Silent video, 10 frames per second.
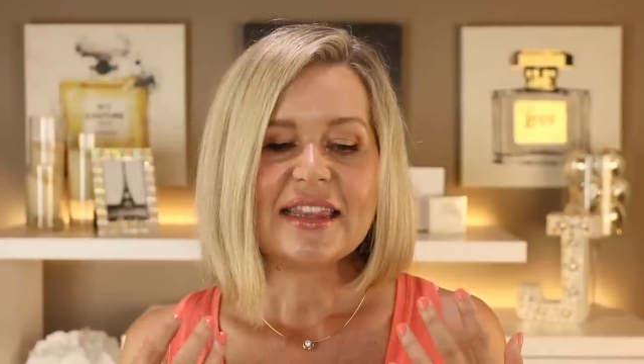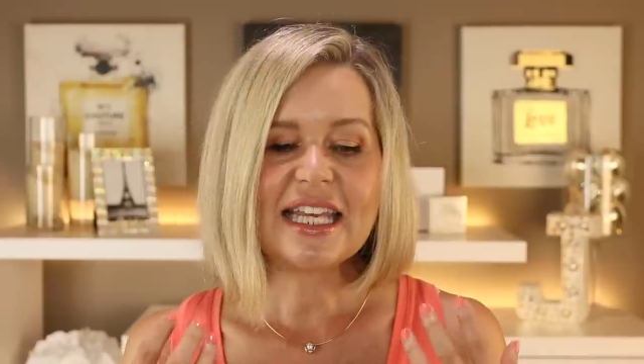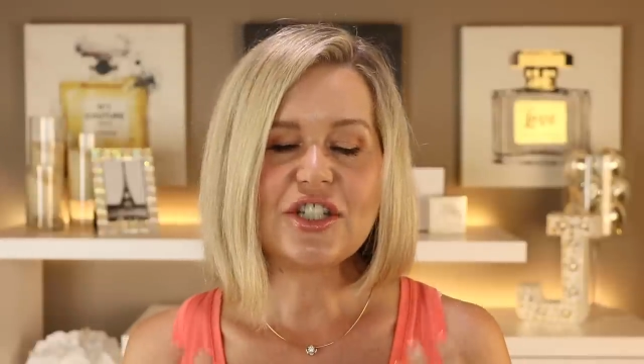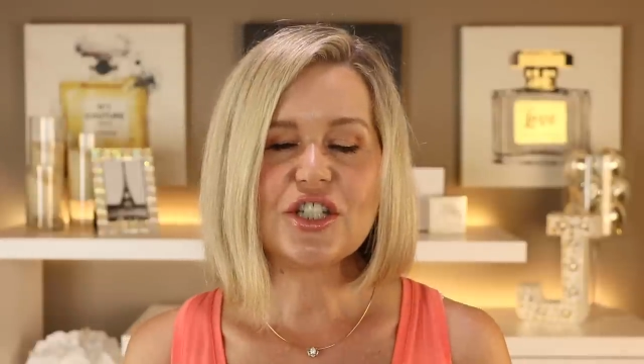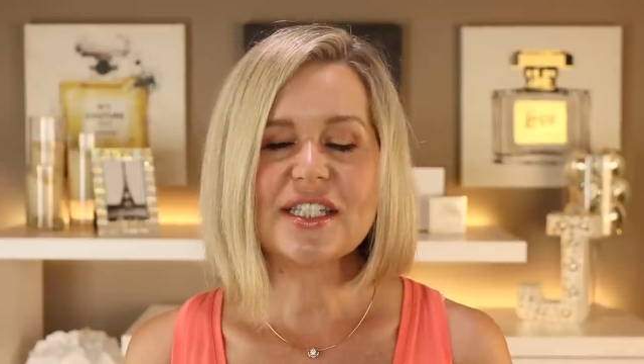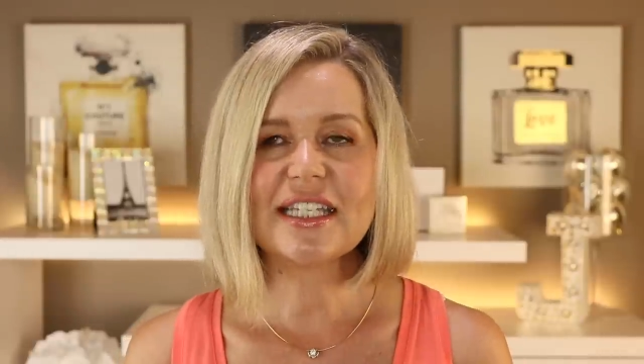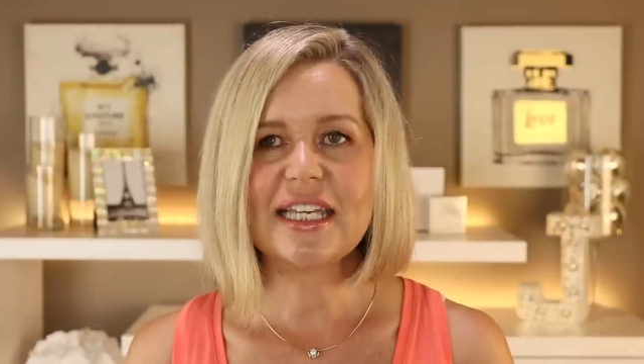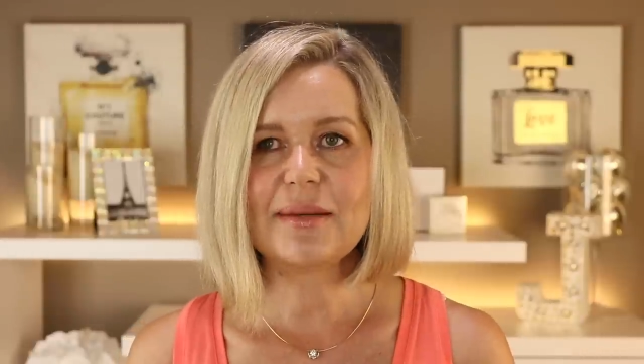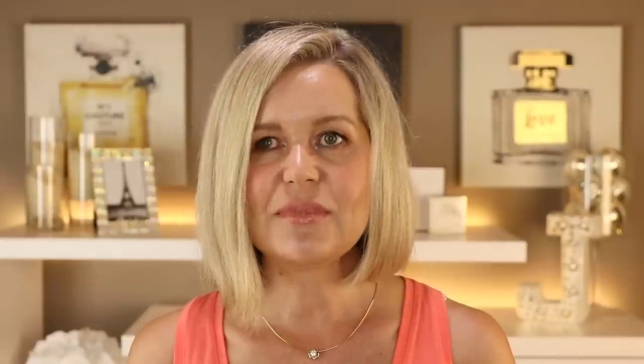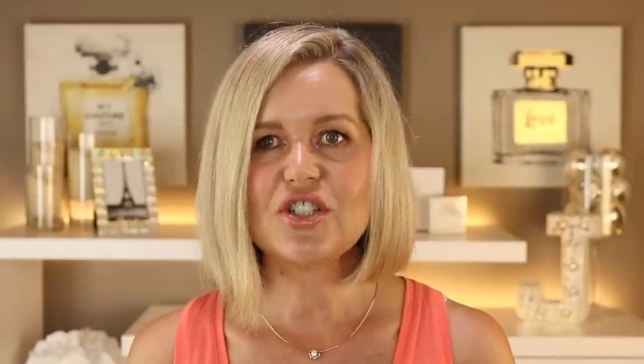they just
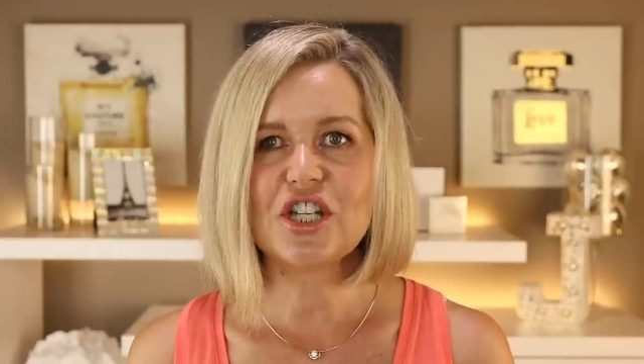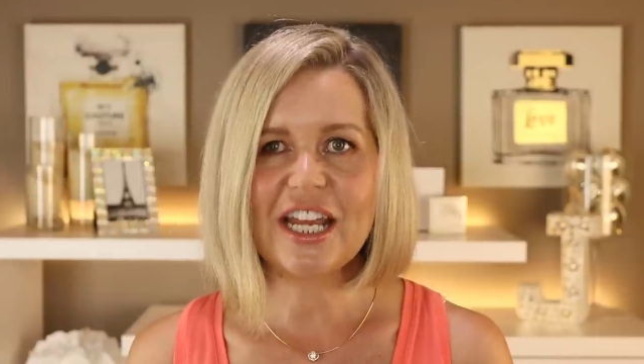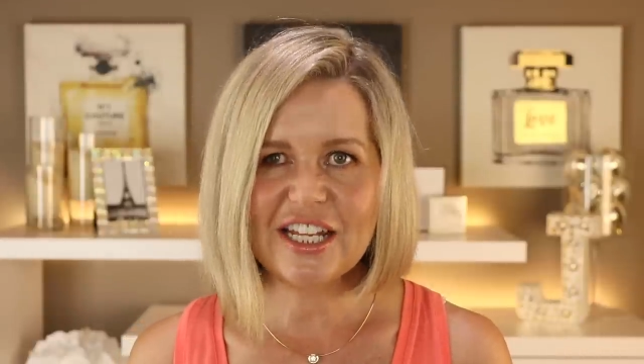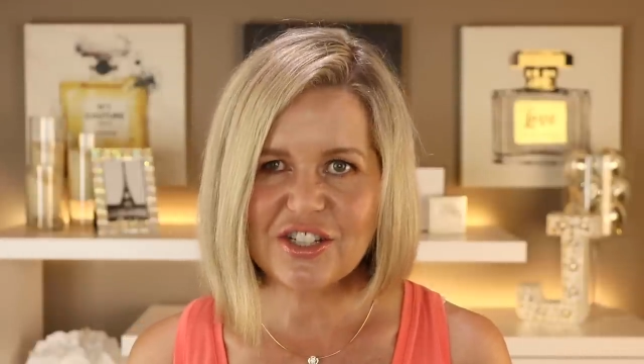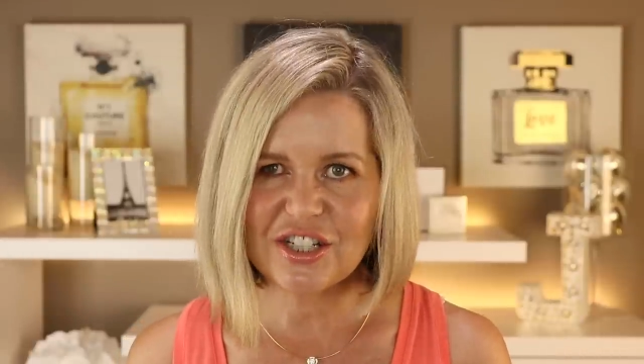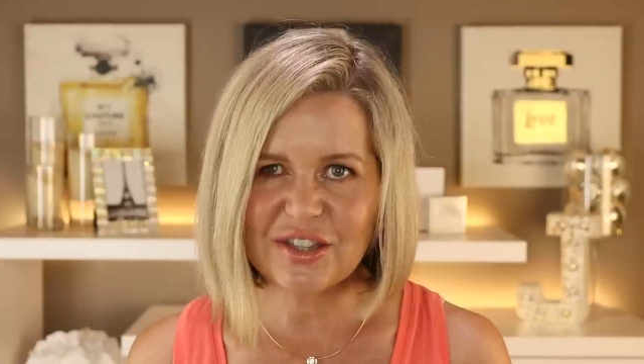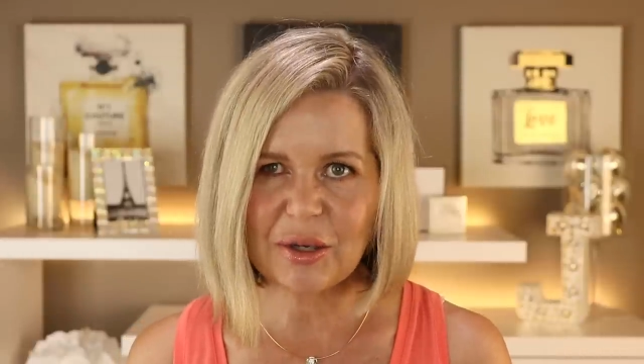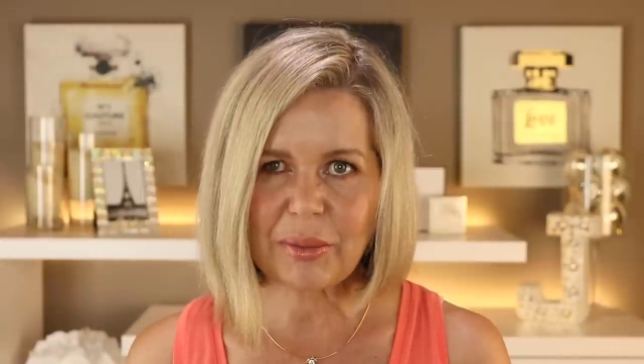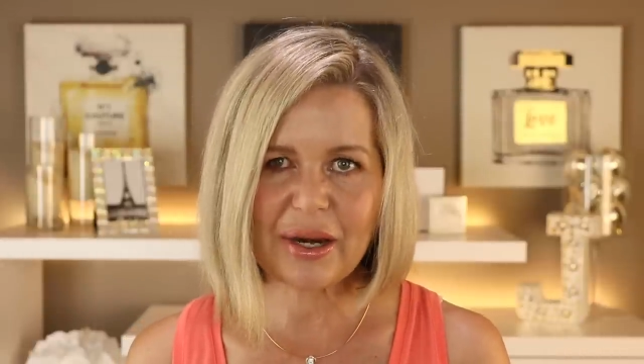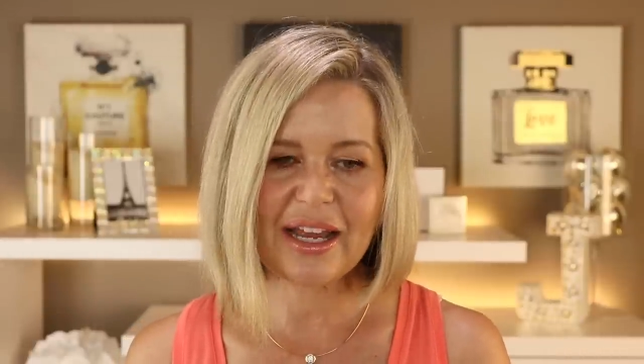keep changing
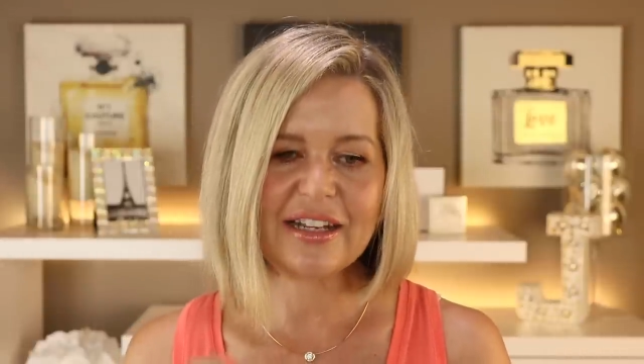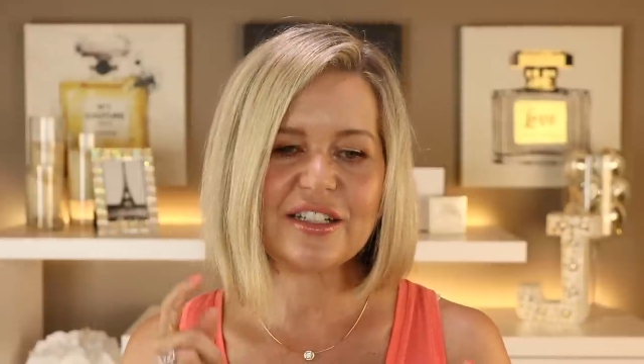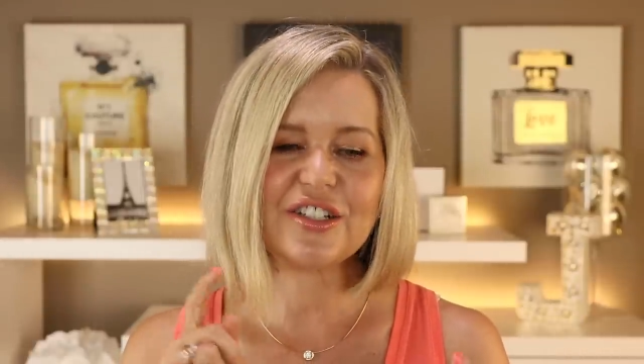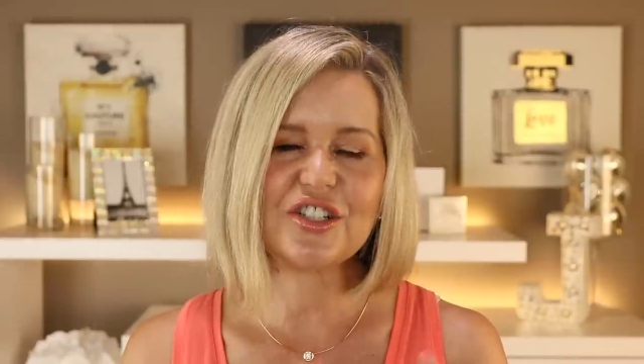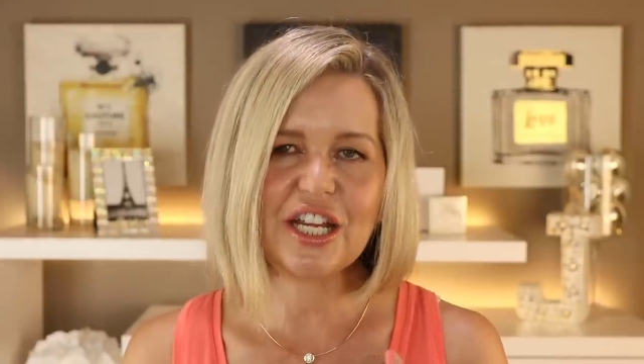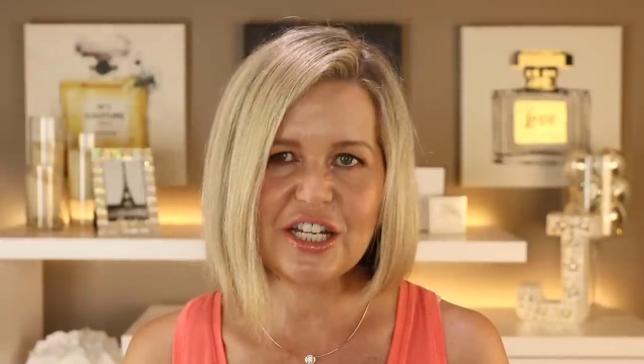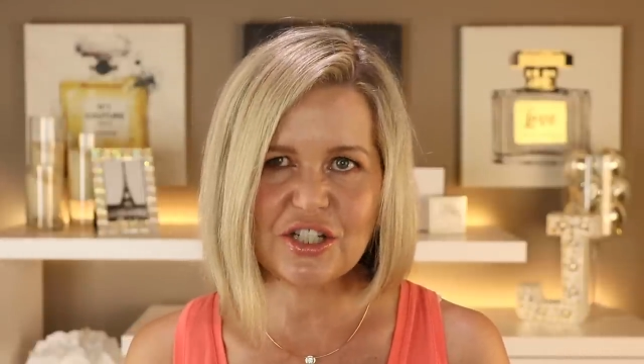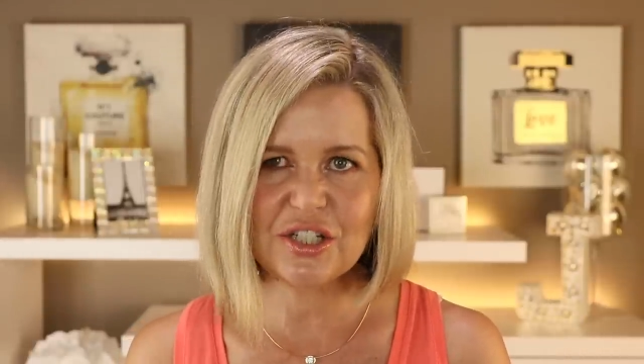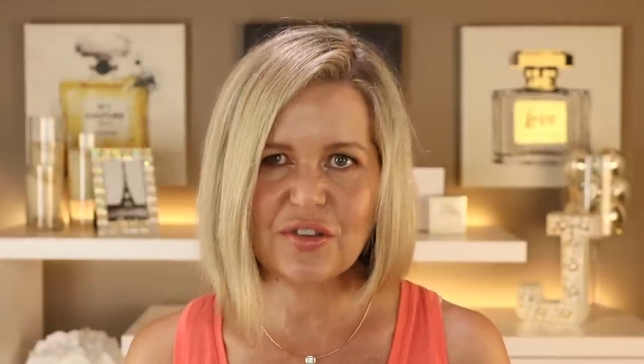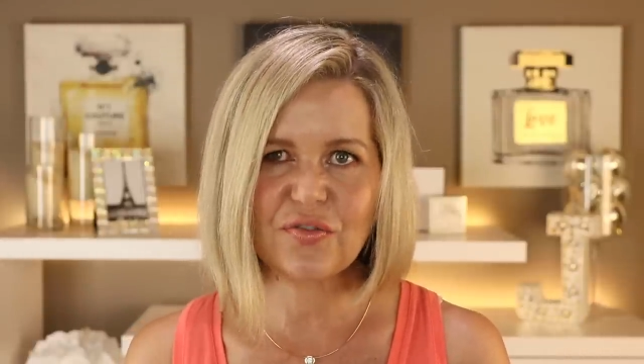their brand,
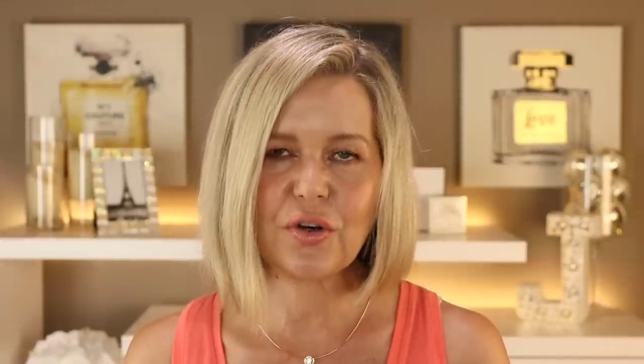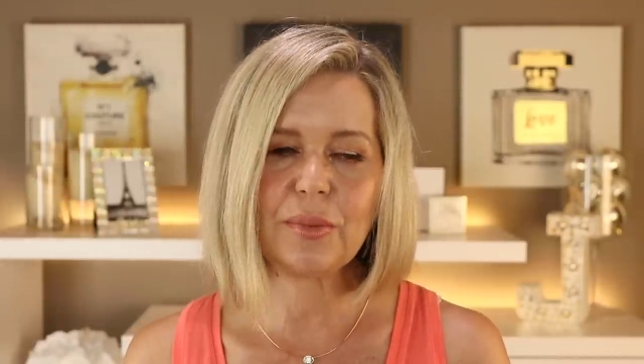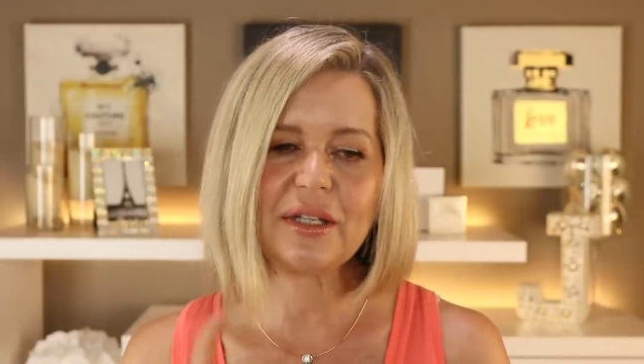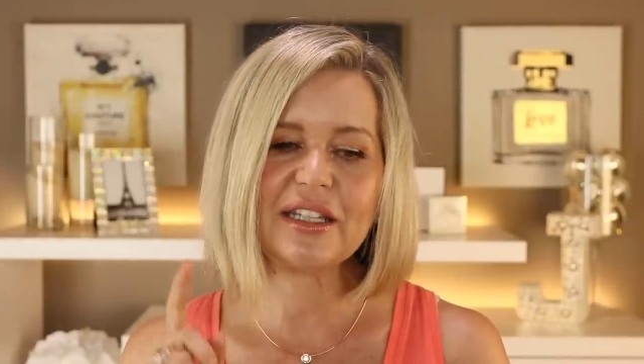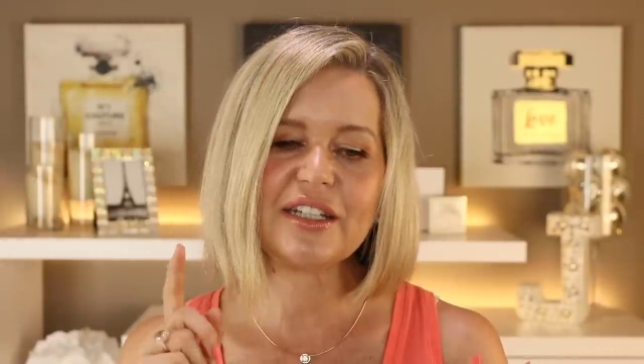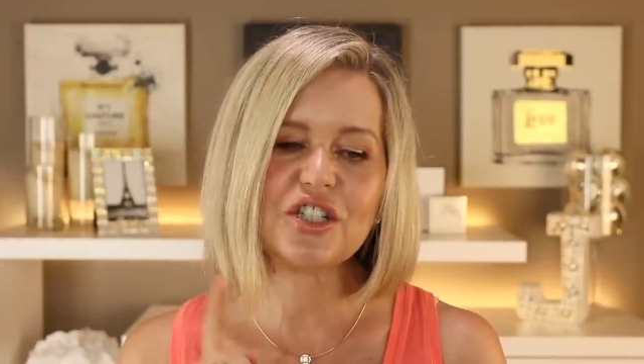changing the formula,